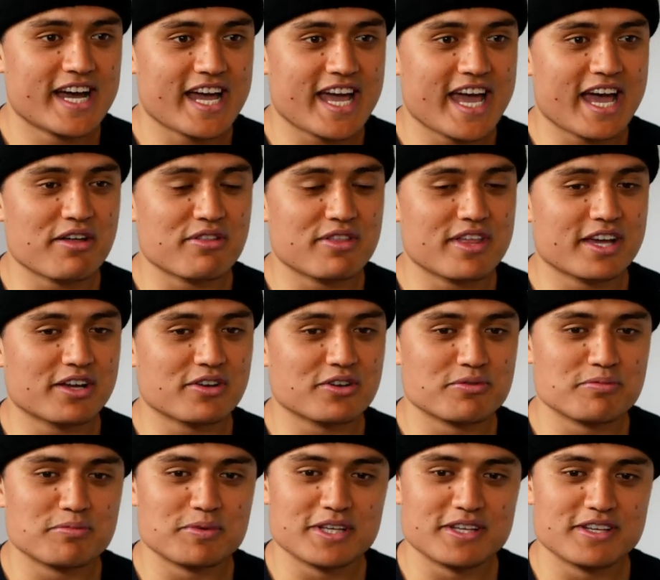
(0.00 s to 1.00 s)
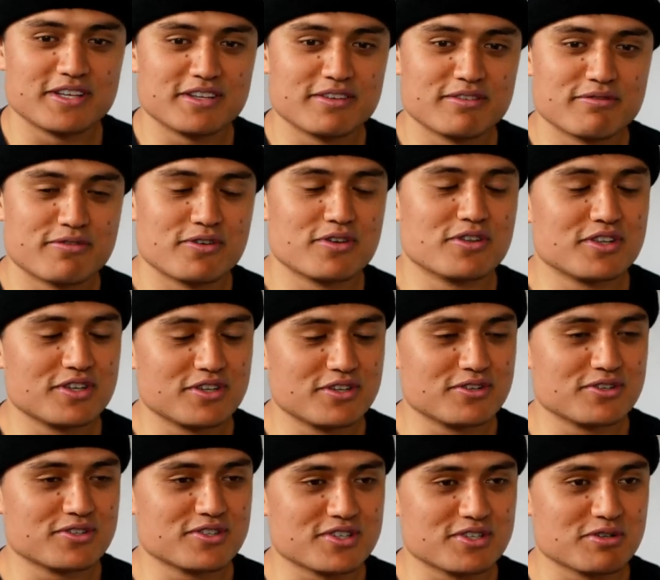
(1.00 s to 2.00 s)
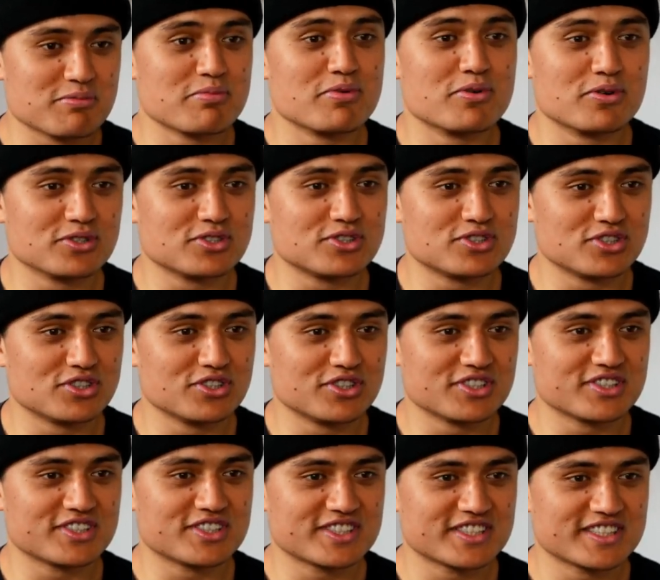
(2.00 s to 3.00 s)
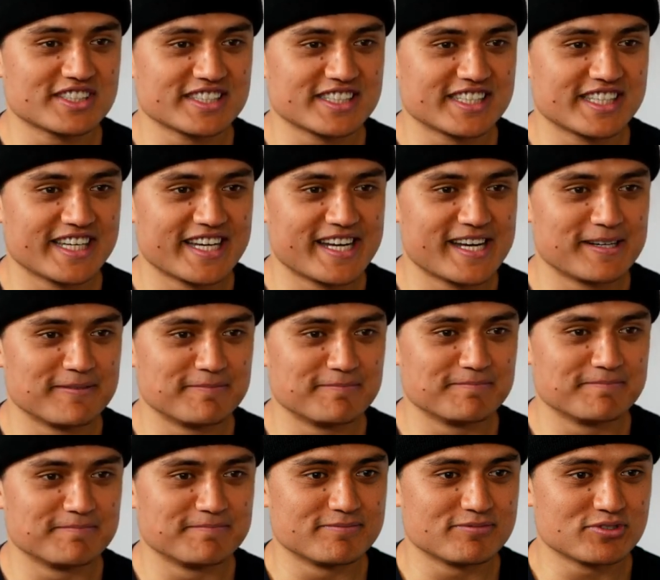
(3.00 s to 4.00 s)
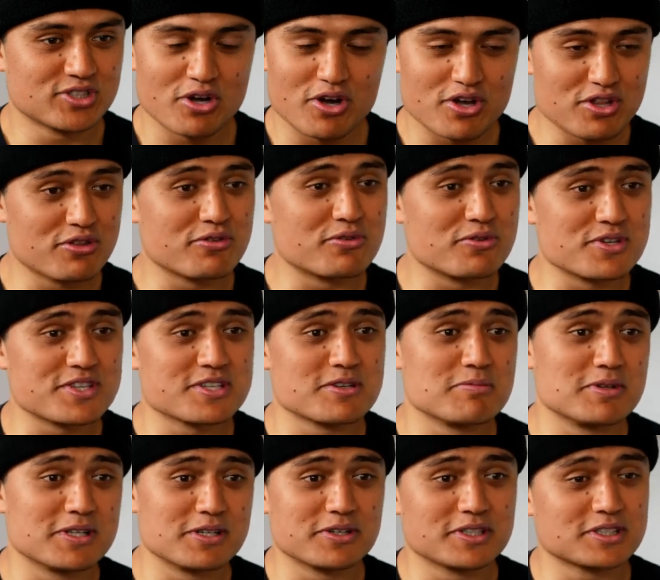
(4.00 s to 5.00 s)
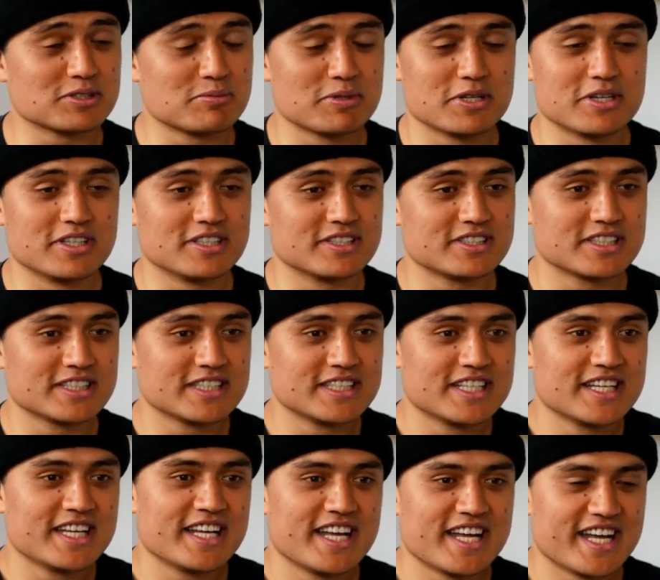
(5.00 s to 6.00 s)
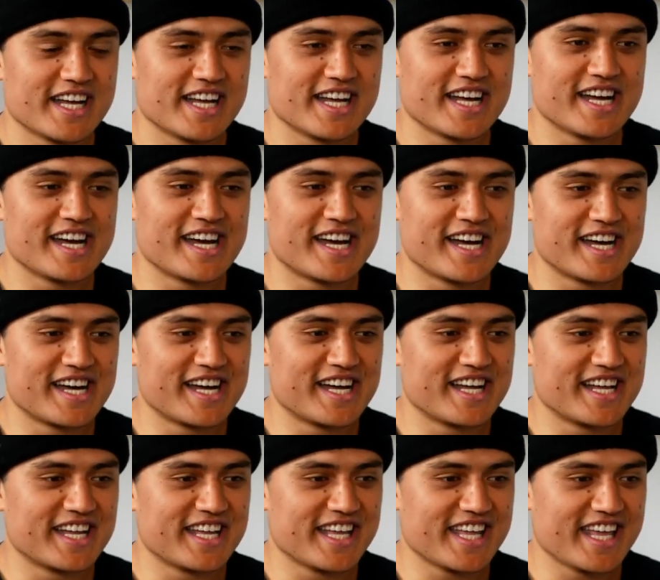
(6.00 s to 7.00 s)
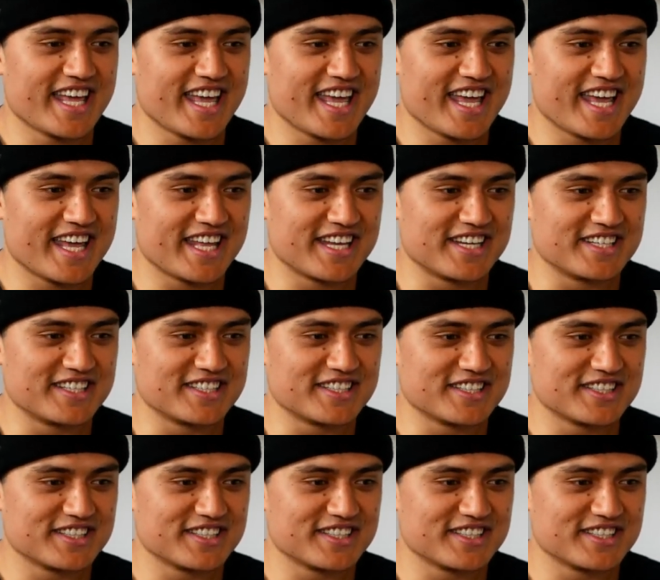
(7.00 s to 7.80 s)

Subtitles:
how that could be further used to support students going through a similar experience. And